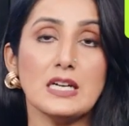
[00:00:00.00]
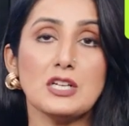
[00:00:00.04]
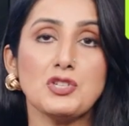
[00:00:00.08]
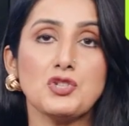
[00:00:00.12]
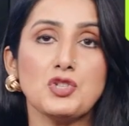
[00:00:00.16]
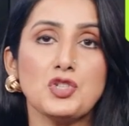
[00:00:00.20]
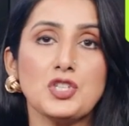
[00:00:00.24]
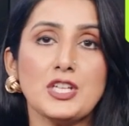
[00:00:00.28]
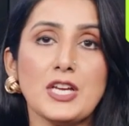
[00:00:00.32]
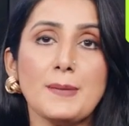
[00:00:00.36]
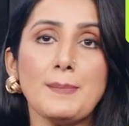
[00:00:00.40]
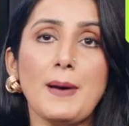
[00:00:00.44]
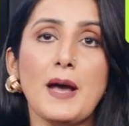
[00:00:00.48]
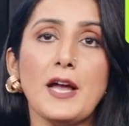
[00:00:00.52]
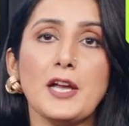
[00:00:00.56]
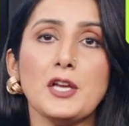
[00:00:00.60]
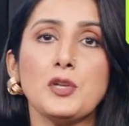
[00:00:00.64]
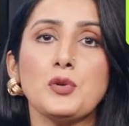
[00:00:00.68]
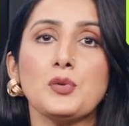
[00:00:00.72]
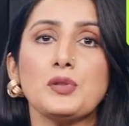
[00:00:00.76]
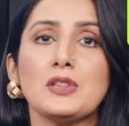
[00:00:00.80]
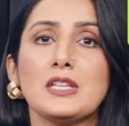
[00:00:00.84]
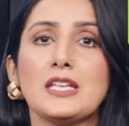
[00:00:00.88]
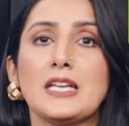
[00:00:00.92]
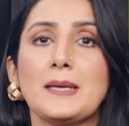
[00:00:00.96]
a Shiba
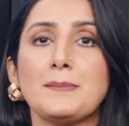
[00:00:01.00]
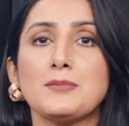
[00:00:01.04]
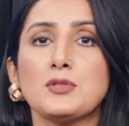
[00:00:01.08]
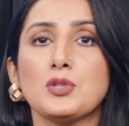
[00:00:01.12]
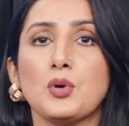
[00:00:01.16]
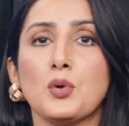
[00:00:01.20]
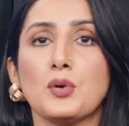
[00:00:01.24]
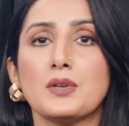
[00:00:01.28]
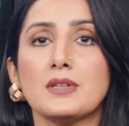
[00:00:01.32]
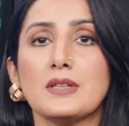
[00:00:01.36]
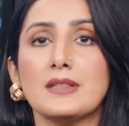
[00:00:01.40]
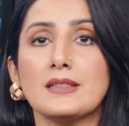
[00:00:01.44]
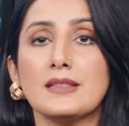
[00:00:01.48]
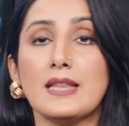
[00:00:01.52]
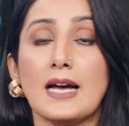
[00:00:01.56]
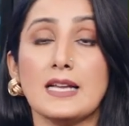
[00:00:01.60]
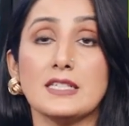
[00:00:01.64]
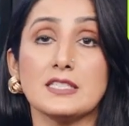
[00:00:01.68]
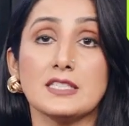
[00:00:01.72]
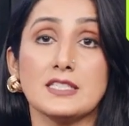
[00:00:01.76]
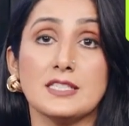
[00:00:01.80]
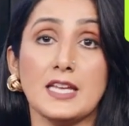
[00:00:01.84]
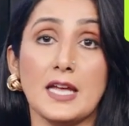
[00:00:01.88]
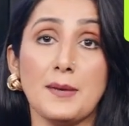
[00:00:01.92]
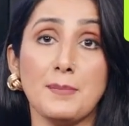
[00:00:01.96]
Inu themed token
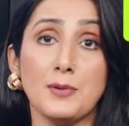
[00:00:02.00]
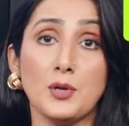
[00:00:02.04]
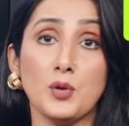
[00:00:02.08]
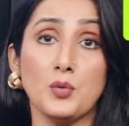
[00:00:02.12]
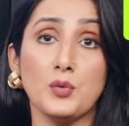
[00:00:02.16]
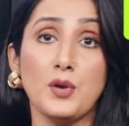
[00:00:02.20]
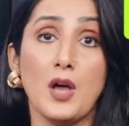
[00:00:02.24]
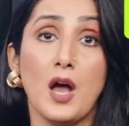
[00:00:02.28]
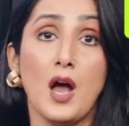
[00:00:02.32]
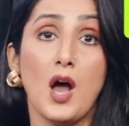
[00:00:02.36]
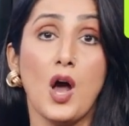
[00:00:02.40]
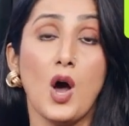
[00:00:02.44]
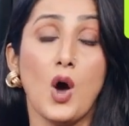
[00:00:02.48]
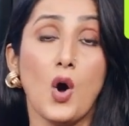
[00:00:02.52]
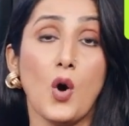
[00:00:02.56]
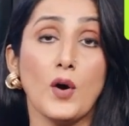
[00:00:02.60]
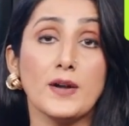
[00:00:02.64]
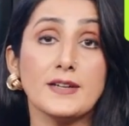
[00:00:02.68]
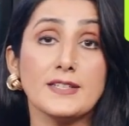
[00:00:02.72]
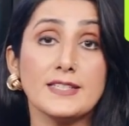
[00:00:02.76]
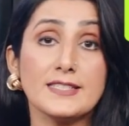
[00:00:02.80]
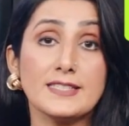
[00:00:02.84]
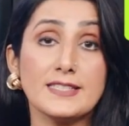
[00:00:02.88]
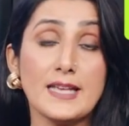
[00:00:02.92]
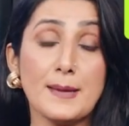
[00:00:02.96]
that debuted
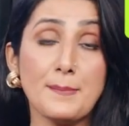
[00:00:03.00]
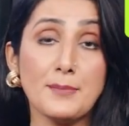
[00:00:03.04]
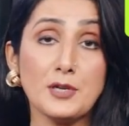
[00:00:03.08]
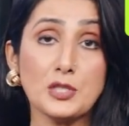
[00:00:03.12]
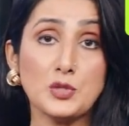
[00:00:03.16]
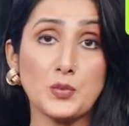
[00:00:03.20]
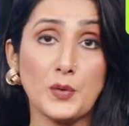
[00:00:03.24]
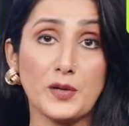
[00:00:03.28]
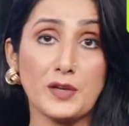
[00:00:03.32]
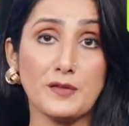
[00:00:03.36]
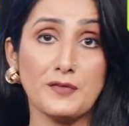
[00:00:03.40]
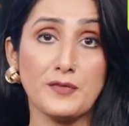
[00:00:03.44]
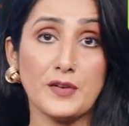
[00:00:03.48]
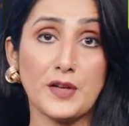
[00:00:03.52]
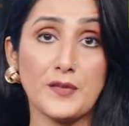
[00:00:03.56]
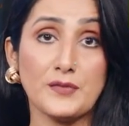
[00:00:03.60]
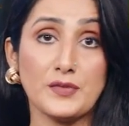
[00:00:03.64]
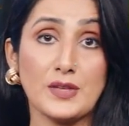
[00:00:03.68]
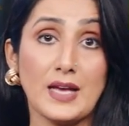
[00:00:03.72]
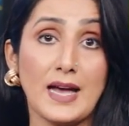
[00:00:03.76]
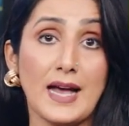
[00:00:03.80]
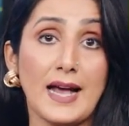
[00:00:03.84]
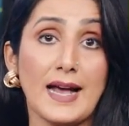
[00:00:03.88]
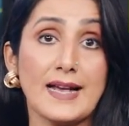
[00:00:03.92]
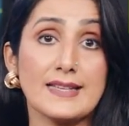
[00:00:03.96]
on December
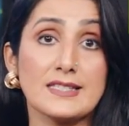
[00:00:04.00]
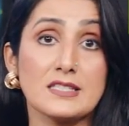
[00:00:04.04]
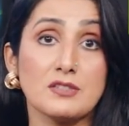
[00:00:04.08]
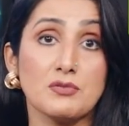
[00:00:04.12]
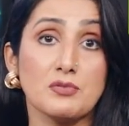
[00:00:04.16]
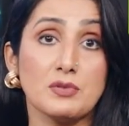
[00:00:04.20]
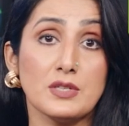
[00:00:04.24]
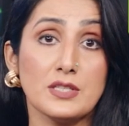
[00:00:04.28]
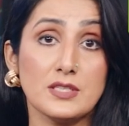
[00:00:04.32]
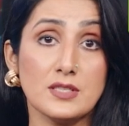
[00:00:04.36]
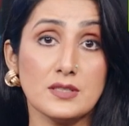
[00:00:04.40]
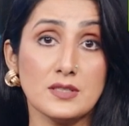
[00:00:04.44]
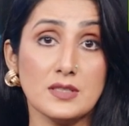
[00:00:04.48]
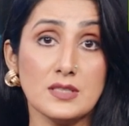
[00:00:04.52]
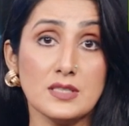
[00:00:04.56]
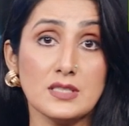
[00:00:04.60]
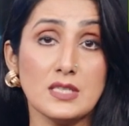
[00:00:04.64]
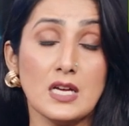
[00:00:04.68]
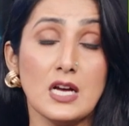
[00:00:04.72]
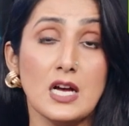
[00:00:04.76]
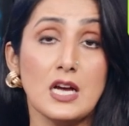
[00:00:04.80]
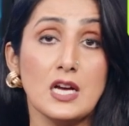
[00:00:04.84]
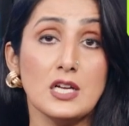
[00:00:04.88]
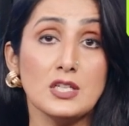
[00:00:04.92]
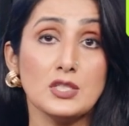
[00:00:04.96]
25th, has returned
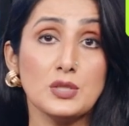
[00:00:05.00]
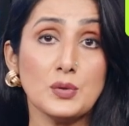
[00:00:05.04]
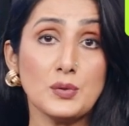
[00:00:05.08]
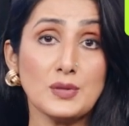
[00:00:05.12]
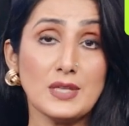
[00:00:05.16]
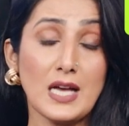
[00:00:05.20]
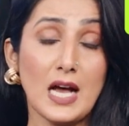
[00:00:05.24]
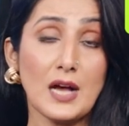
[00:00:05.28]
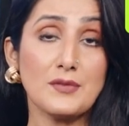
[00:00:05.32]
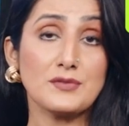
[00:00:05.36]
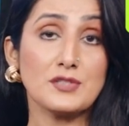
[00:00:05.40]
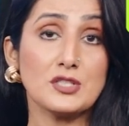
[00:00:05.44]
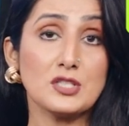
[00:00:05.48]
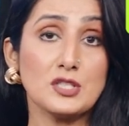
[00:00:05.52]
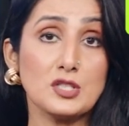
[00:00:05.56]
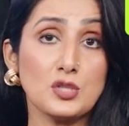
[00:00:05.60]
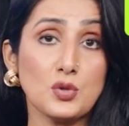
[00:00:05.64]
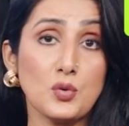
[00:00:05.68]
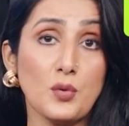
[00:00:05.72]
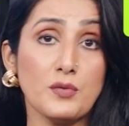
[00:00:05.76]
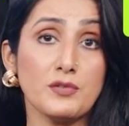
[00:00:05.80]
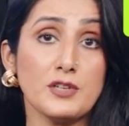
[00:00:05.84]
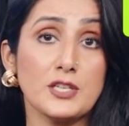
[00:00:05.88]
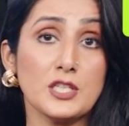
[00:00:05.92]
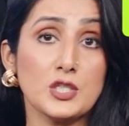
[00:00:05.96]

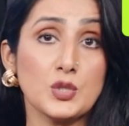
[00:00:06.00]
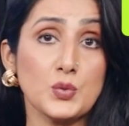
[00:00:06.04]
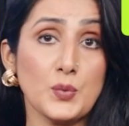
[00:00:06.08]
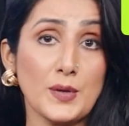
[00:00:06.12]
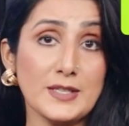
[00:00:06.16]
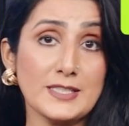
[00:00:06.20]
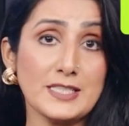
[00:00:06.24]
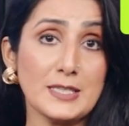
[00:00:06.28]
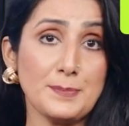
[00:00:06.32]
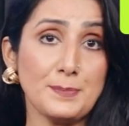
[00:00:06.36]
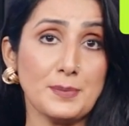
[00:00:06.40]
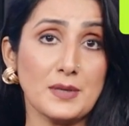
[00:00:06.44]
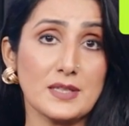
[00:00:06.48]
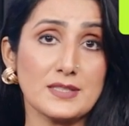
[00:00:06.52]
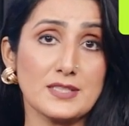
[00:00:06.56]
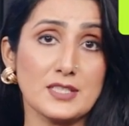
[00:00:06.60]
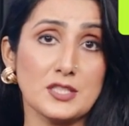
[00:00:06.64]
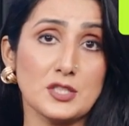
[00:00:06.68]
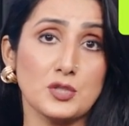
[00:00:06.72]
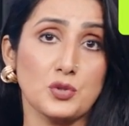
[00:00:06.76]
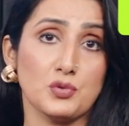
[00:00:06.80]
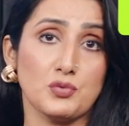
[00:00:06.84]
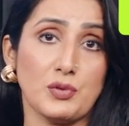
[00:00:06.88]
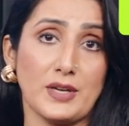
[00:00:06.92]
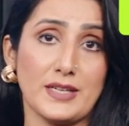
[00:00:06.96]

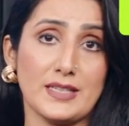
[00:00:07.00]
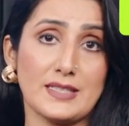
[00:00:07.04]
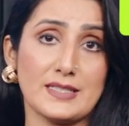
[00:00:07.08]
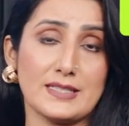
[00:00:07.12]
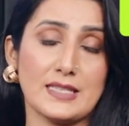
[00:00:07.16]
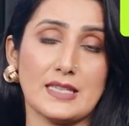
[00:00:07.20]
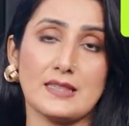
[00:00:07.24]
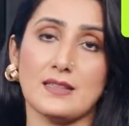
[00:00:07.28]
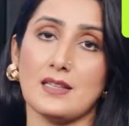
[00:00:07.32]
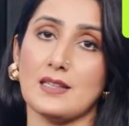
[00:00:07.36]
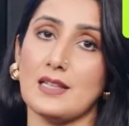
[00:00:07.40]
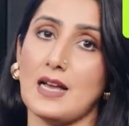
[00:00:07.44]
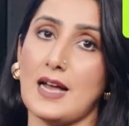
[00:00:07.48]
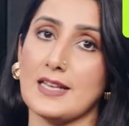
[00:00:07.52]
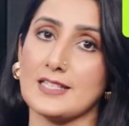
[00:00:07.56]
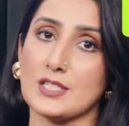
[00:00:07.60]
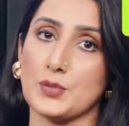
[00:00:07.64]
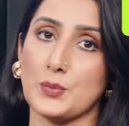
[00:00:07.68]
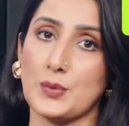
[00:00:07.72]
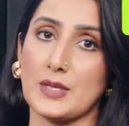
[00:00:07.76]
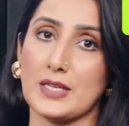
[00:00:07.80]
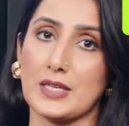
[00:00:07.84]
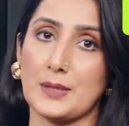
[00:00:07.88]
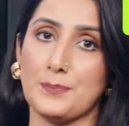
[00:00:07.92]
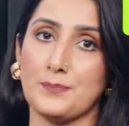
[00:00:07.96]
2,220% to traders in the last
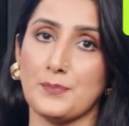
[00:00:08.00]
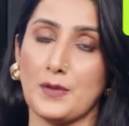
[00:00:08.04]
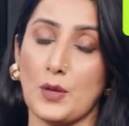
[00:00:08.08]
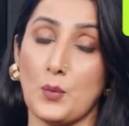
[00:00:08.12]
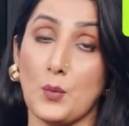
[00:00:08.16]
week.